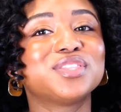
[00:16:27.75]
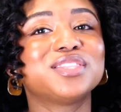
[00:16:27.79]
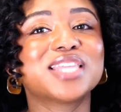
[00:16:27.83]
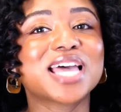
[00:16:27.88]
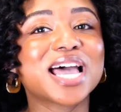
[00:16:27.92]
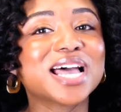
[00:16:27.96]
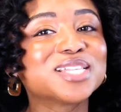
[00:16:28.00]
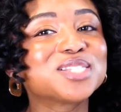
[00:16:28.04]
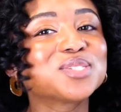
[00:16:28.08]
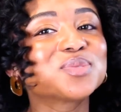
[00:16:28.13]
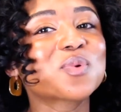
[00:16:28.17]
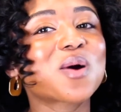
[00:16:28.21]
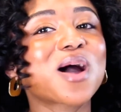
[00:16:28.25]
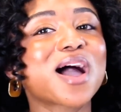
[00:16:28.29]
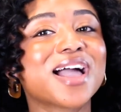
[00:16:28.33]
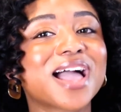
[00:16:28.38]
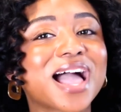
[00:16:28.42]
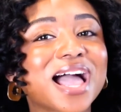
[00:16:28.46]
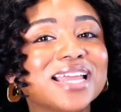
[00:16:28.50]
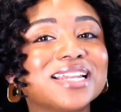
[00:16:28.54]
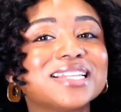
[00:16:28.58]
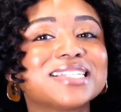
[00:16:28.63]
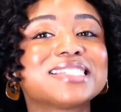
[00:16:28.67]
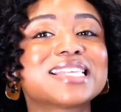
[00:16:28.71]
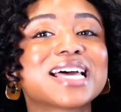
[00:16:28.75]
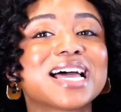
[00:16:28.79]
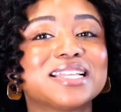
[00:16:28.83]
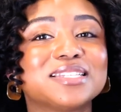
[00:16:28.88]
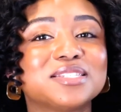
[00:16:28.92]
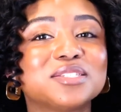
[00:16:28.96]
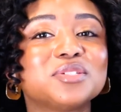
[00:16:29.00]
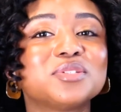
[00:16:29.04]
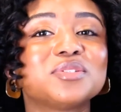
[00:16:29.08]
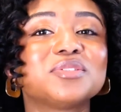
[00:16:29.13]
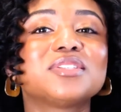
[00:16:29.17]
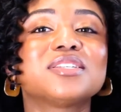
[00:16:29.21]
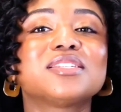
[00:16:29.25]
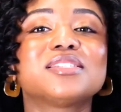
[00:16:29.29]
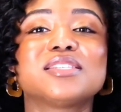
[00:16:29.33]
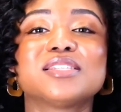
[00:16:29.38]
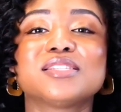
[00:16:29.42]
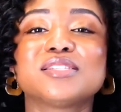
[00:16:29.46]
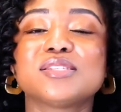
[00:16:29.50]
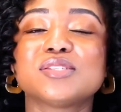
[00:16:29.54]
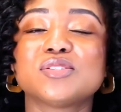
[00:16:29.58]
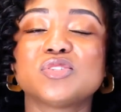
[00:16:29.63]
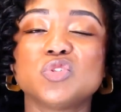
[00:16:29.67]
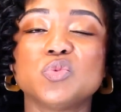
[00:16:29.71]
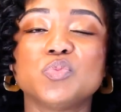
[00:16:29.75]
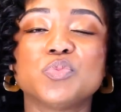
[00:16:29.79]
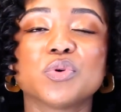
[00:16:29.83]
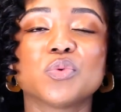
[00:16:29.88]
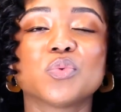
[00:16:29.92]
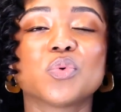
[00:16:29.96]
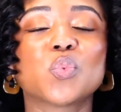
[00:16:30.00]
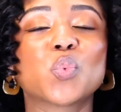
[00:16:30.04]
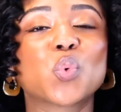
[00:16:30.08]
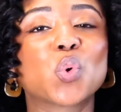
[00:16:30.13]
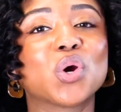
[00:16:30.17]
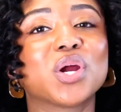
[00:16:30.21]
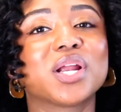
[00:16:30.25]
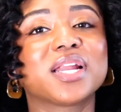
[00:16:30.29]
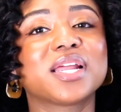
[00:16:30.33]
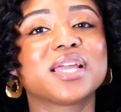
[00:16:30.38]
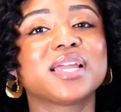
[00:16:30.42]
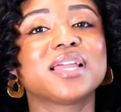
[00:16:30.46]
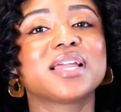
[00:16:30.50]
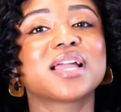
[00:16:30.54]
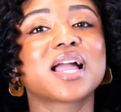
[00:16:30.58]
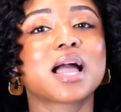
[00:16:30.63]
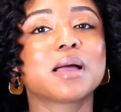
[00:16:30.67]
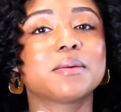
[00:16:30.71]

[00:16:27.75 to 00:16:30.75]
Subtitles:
that's why I decided to do this. This is super rewarding.